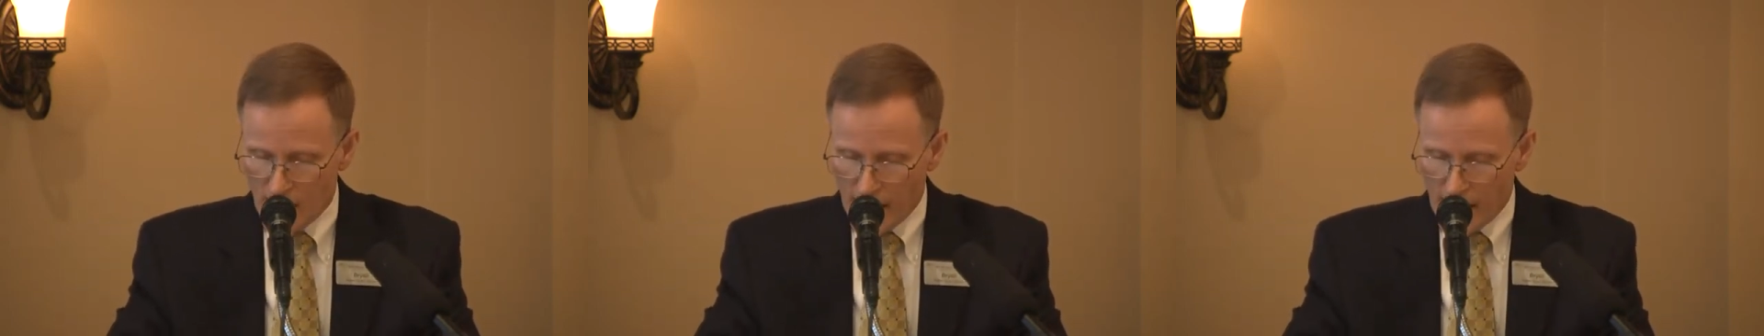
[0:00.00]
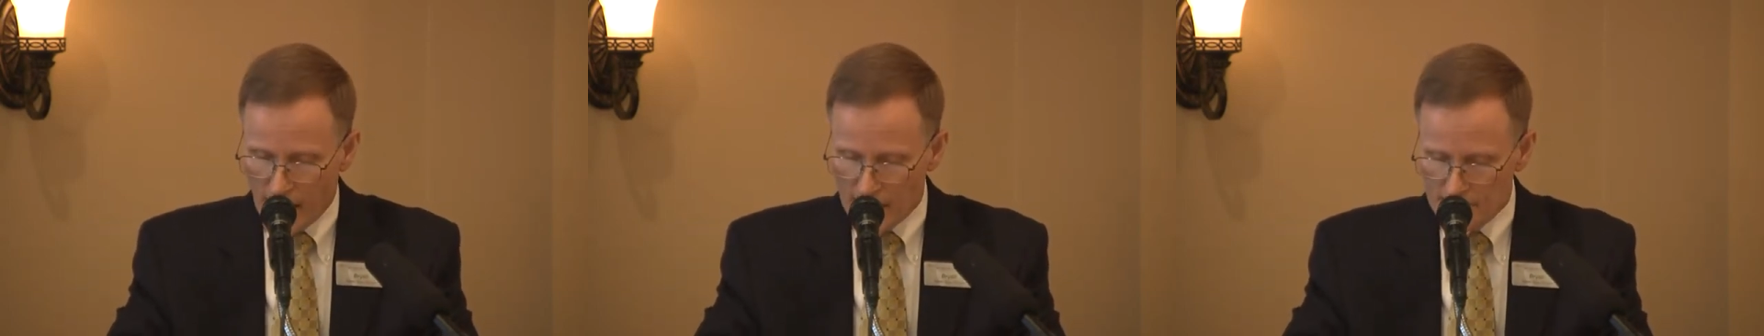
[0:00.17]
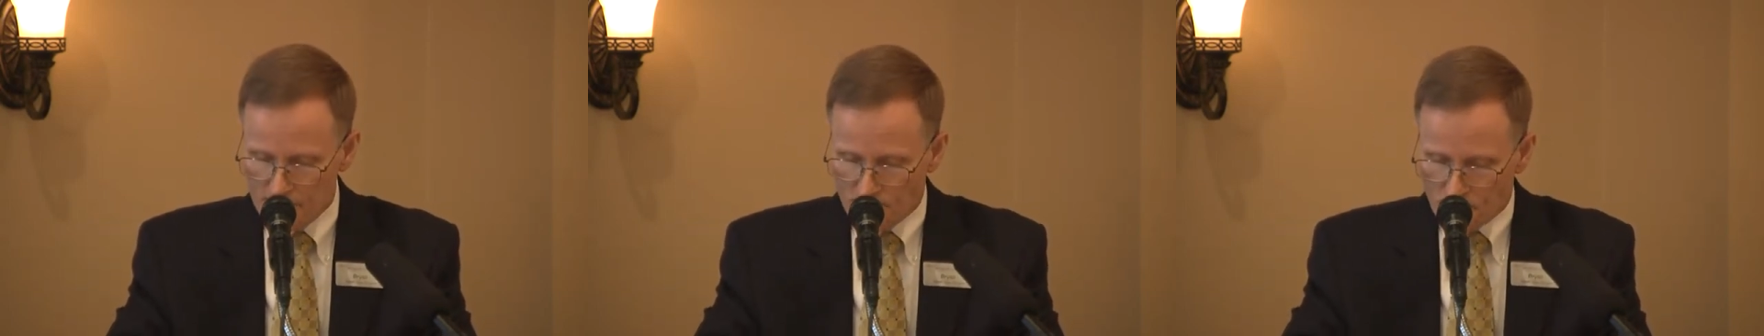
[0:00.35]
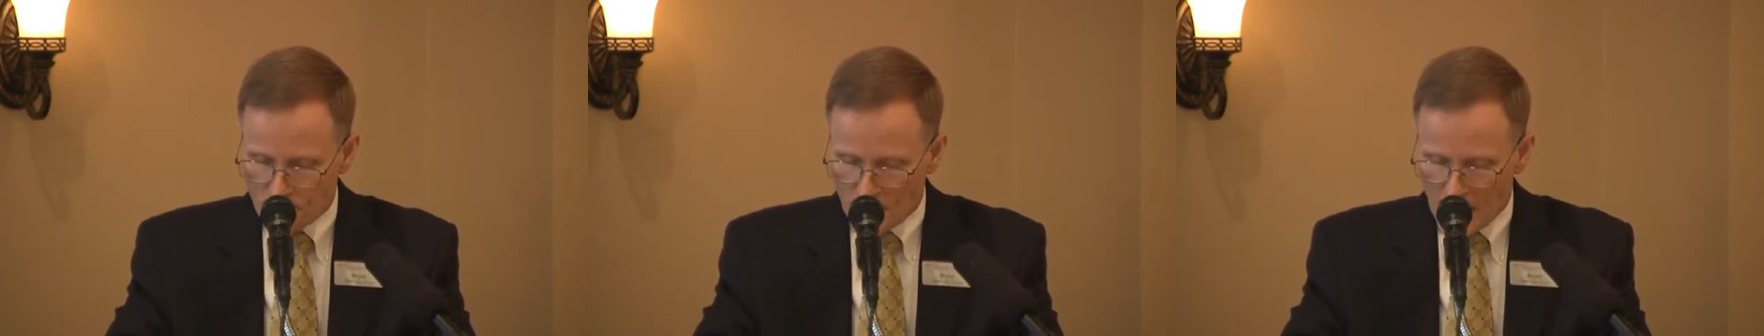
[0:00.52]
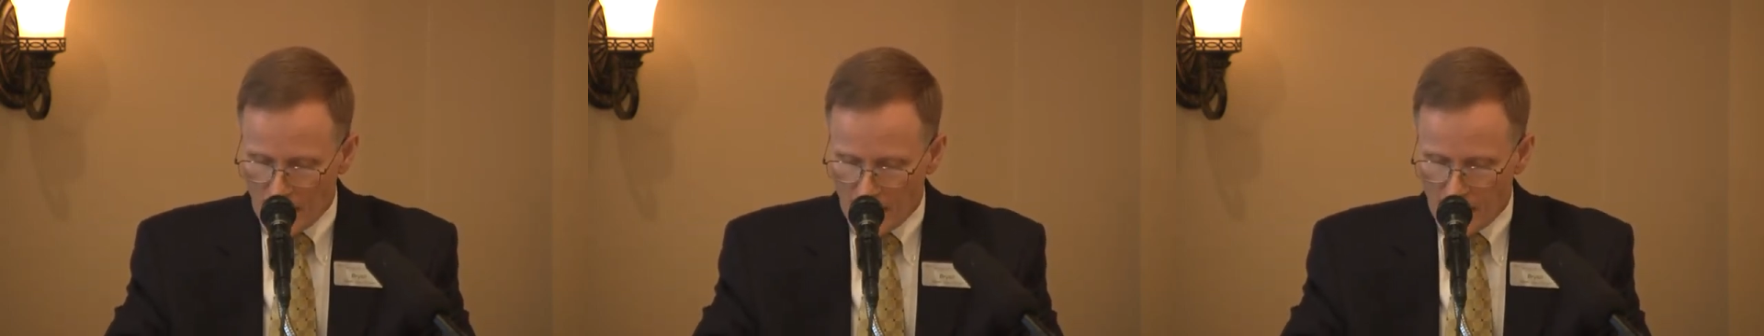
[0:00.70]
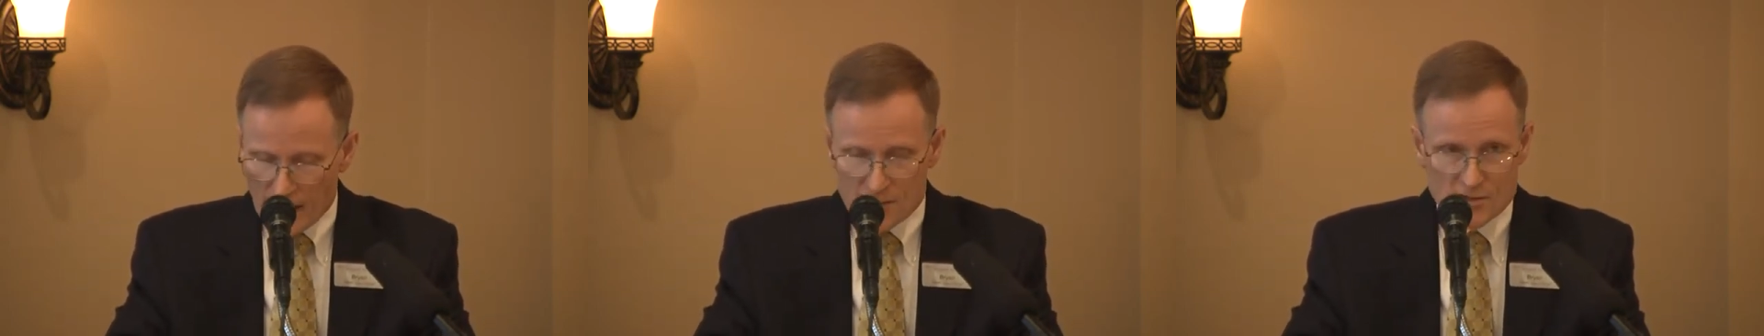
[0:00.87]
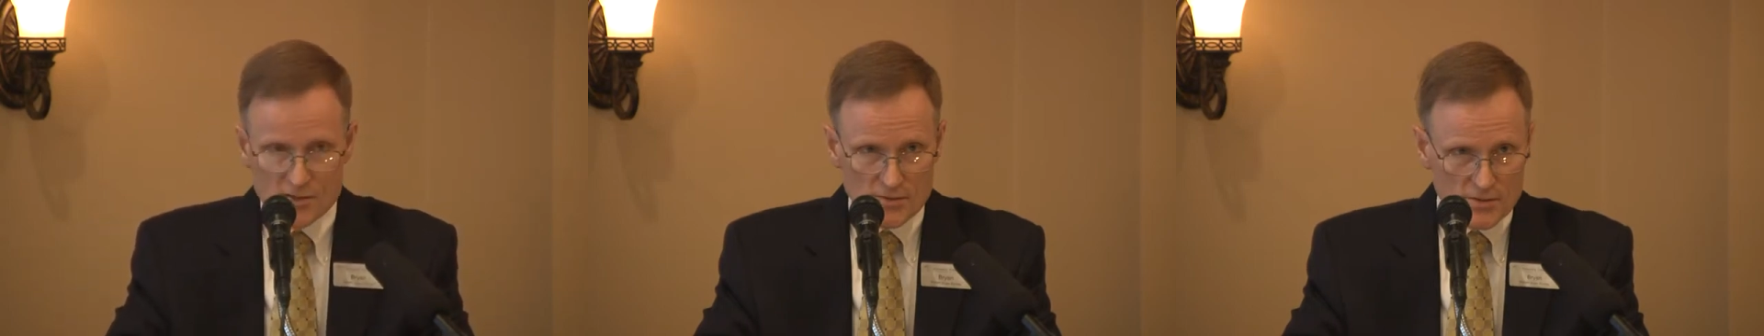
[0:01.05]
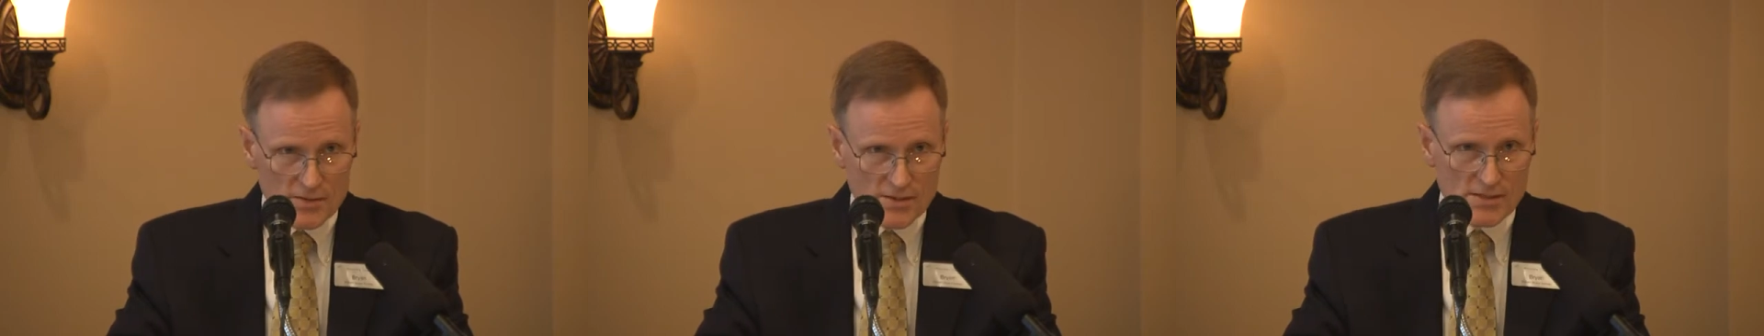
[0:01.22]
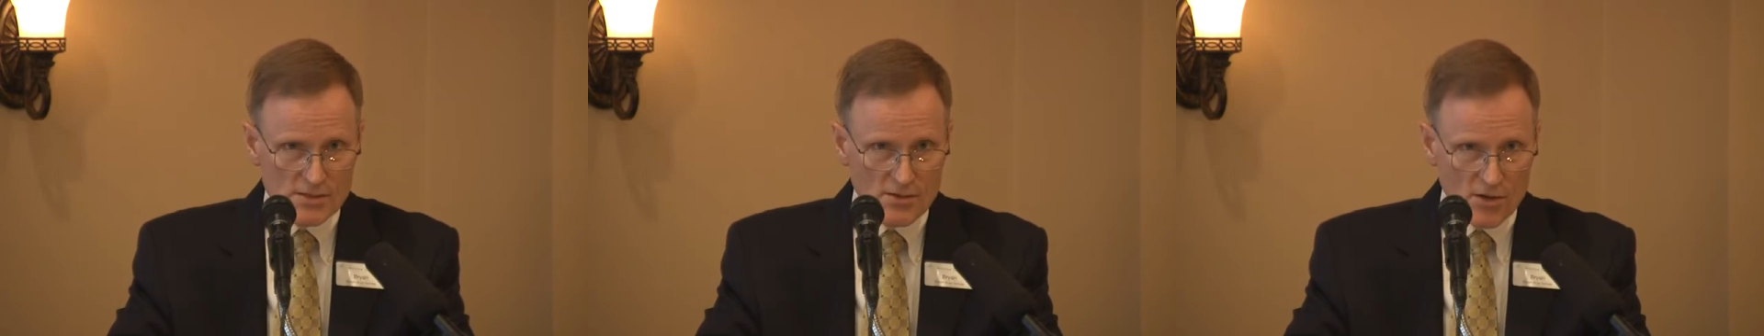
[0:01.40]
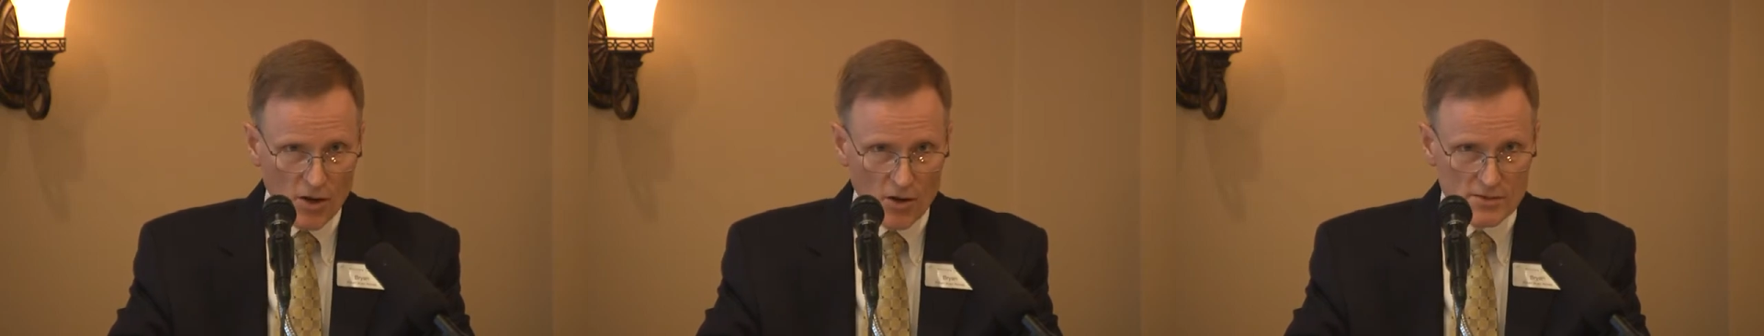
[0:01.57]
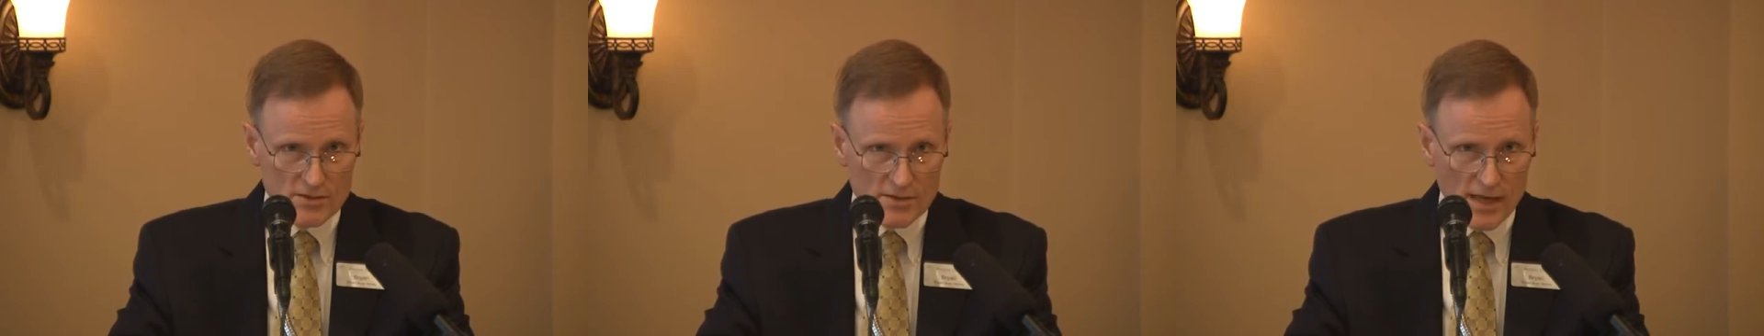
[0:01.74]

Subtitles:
and it's called